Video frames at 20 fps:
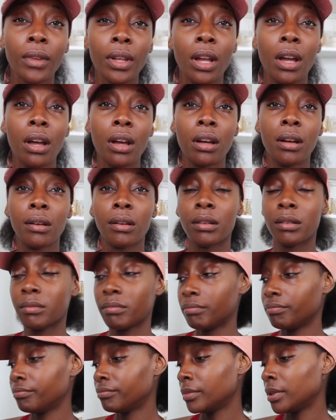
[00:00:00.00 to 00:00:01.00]

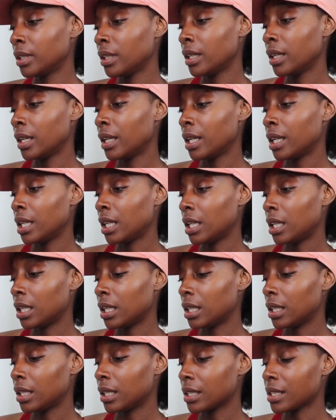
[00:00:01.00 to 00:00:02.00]
Because
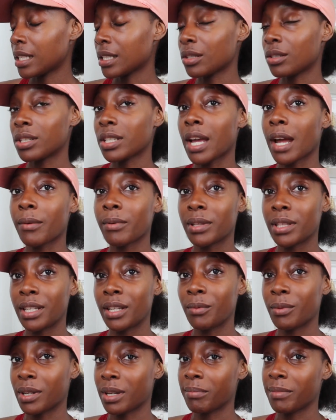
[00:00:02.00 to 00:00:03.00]
I told you I really
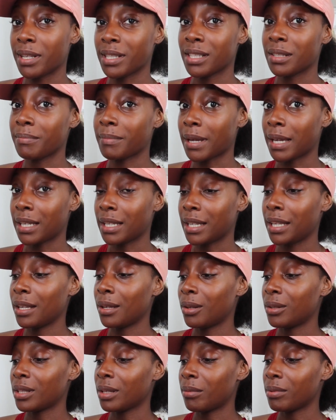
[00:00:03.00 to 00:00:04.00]
didn't want to mess up my
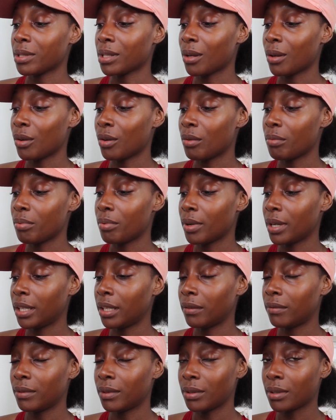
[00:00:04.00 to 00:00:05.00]
nails. That was the whole point
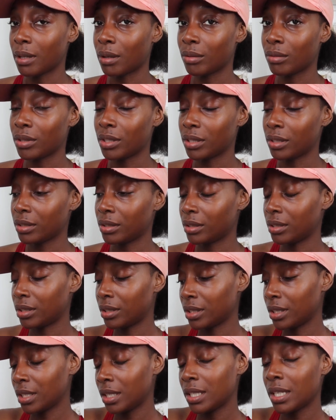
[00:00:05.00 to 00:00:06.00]
of, you know,
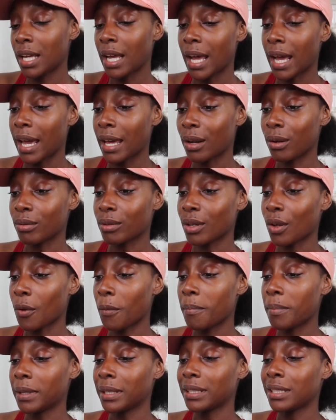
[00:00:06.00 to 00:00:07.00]
just, I don't know.
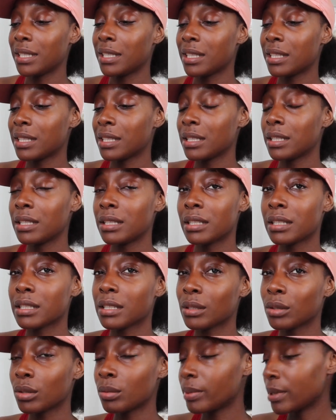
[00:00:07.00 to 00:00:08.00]
But this is just a
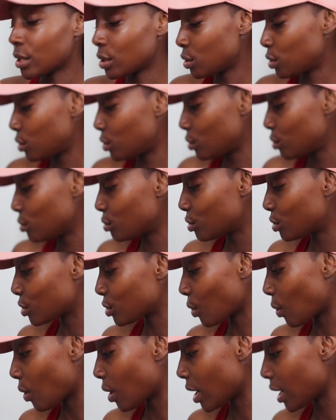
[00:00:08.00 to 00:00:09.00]
little bit too
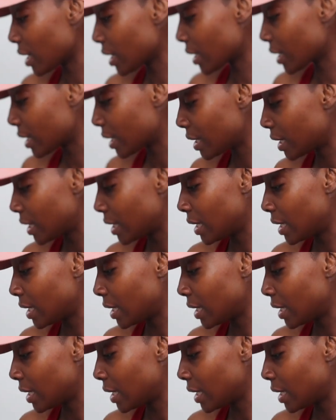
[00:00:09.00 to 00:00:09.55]
dark.